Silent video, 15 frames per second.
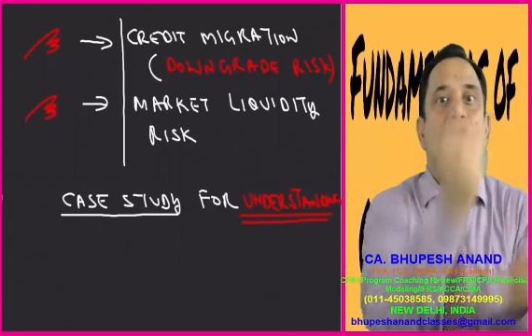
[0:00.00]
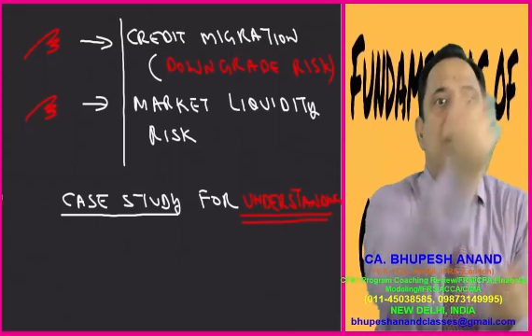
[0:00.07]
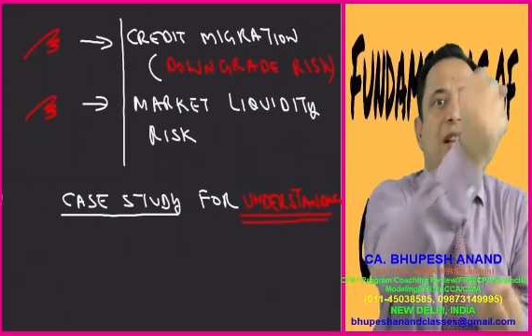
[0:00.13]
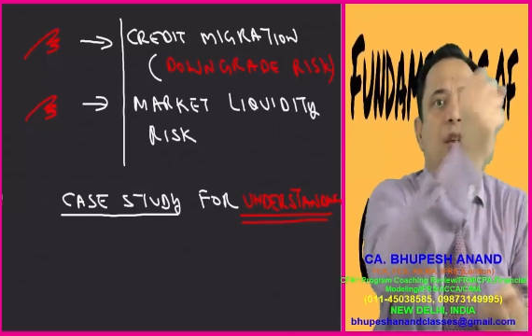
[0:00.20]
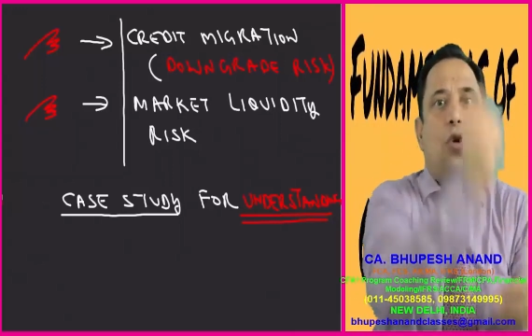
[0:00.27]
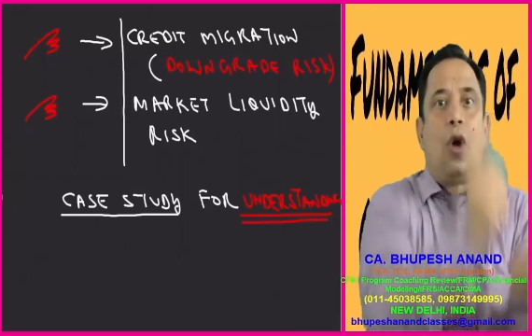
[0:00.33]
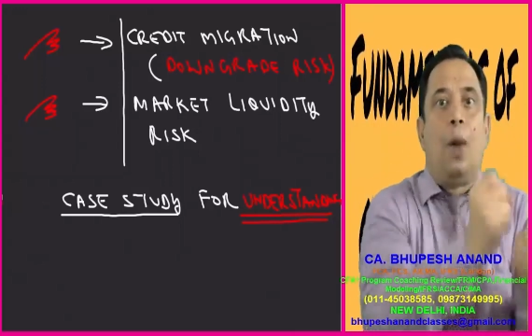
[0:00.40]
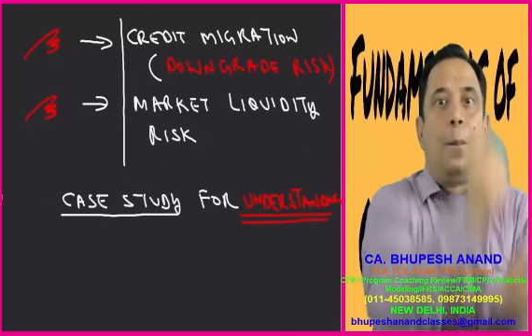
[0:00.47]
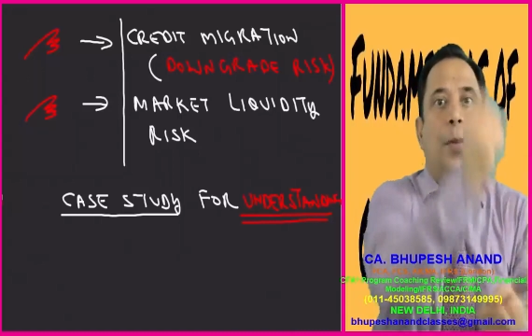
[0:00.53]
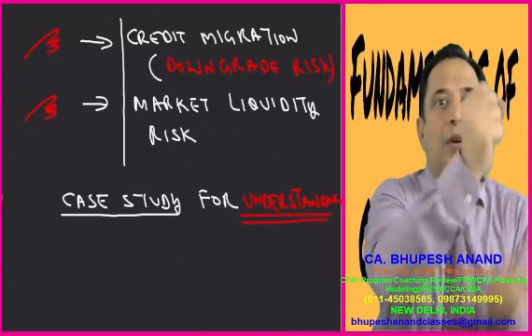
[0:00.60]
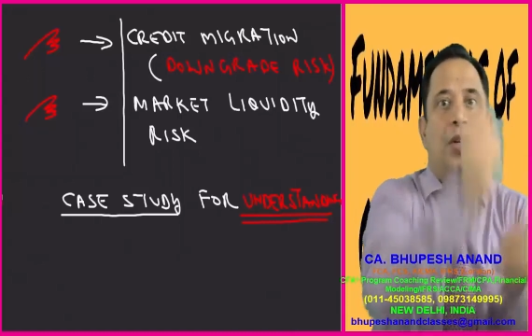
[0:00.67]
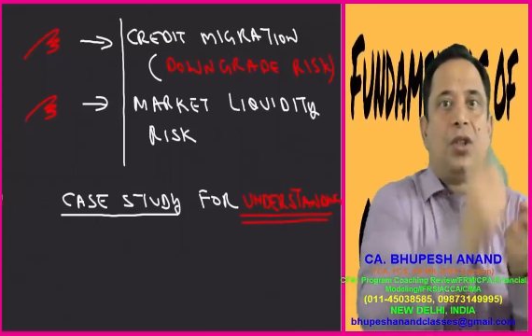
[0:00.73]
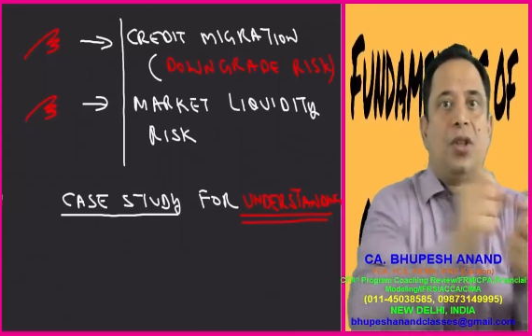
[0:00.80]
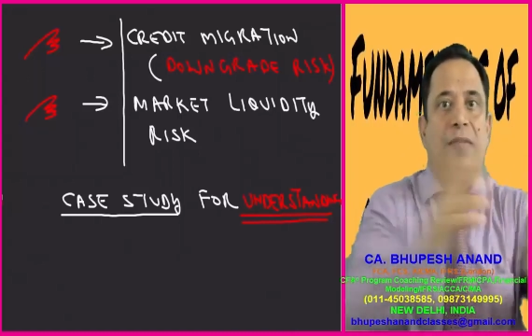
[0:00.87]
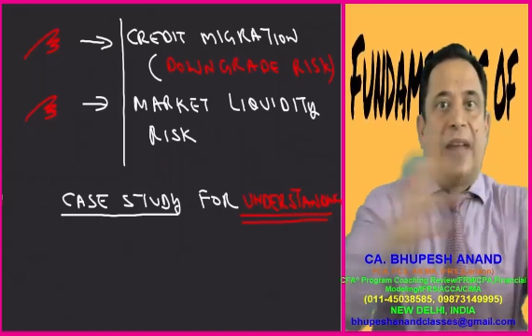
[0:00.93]
What are the
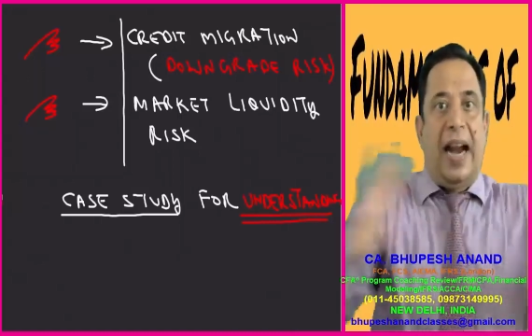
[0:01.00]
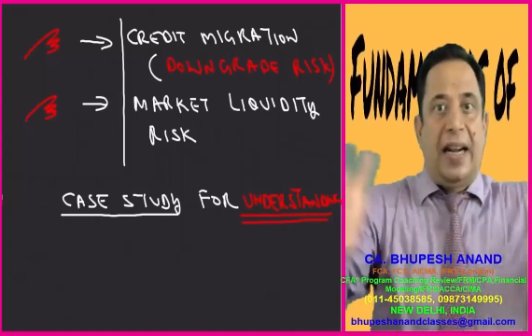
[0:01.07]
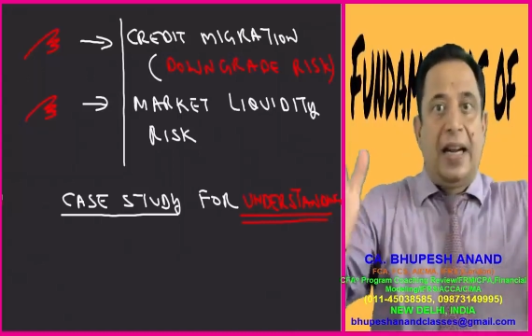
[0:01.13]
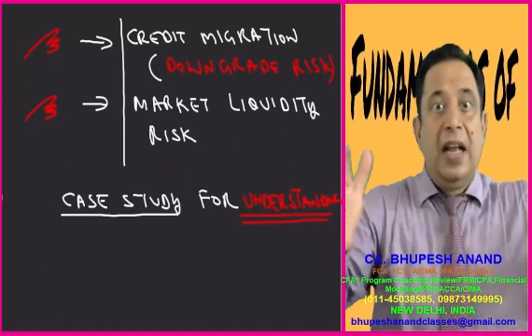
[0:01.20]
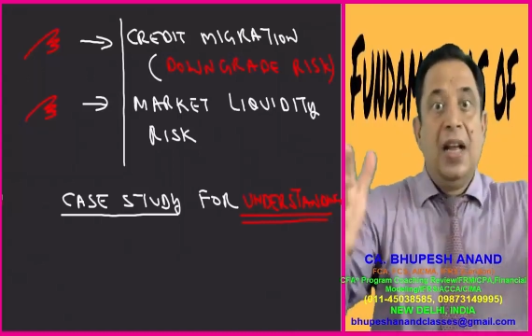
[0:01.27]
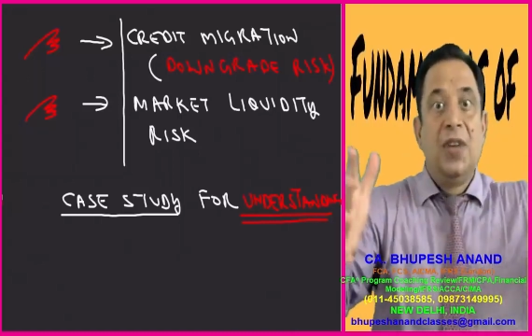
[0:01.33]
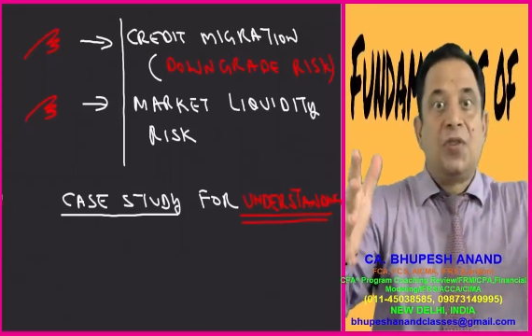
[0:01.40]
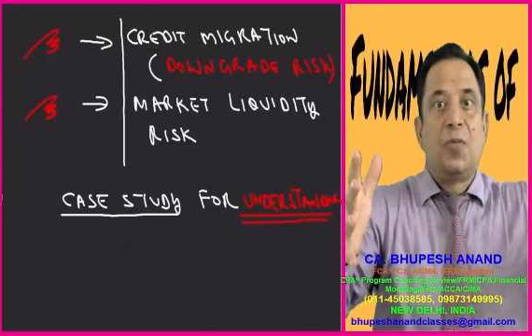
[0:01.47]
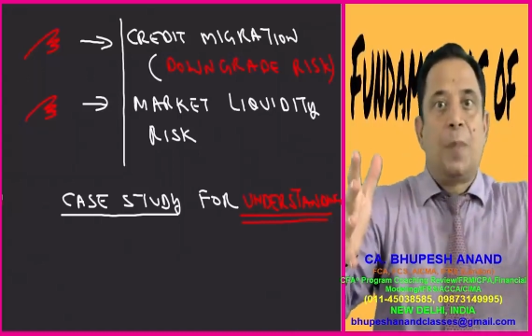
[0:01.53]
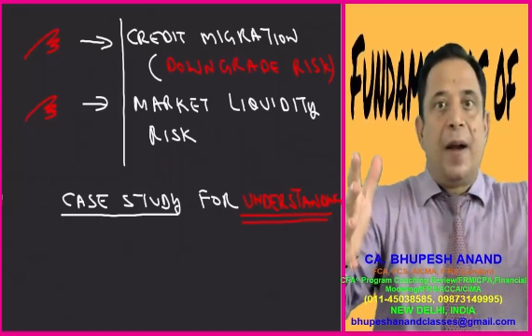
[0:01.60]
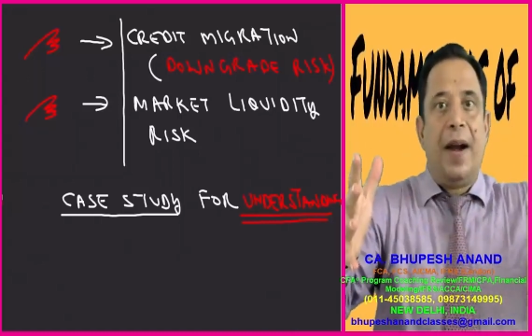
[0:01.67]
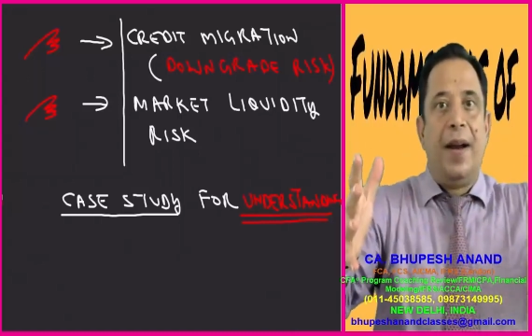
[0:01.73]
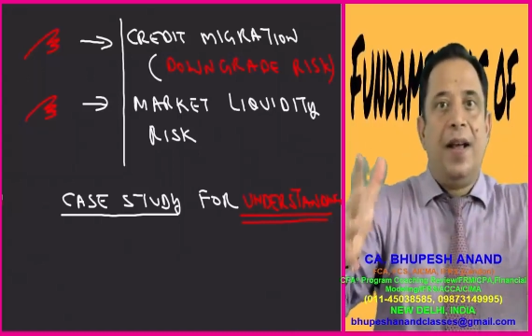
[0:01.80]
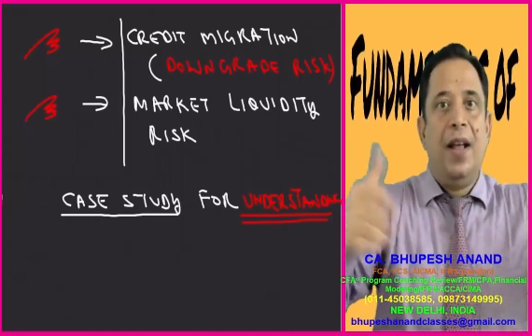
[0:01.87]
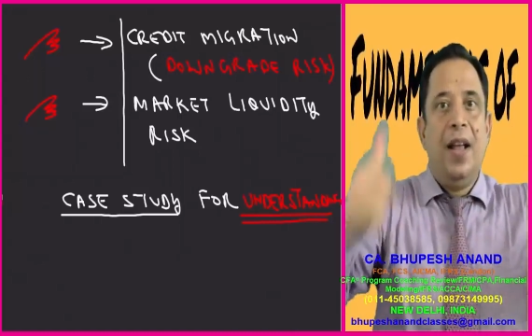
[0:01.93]
components of that
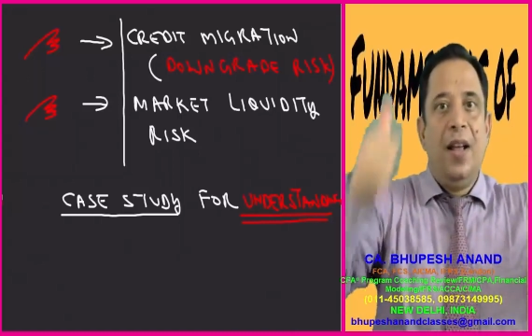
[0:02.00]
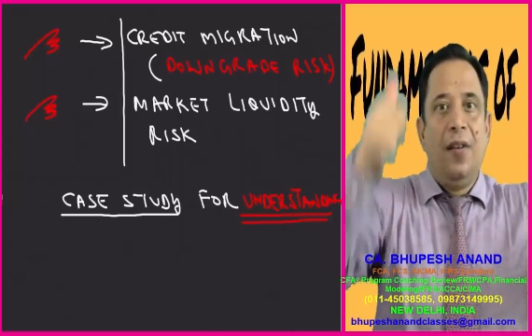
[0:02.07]
spread?